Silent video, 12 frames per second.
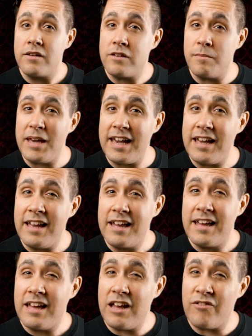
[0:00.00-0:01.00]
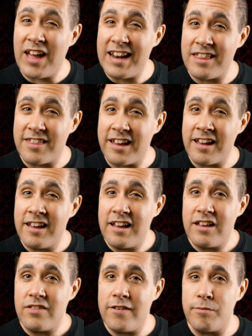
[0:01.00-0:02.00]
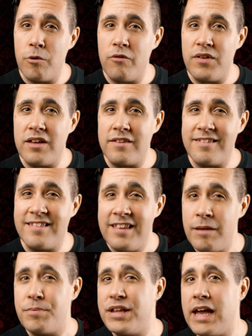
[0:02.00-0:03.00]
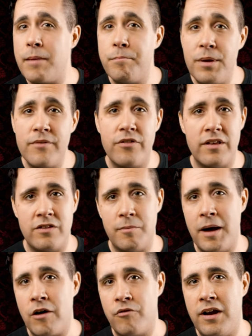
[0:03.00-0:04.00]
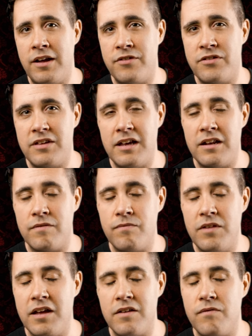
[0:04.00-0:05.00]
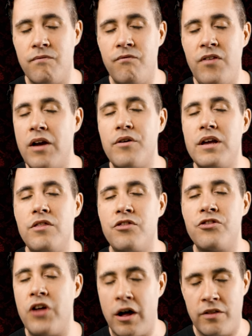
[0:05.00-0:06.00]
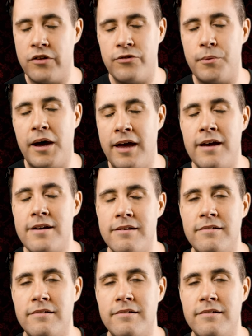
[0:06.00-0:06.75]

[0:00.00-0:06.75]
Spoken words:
To me, if anything, this movie is deeply ambivalent about race in a very thoughtless way.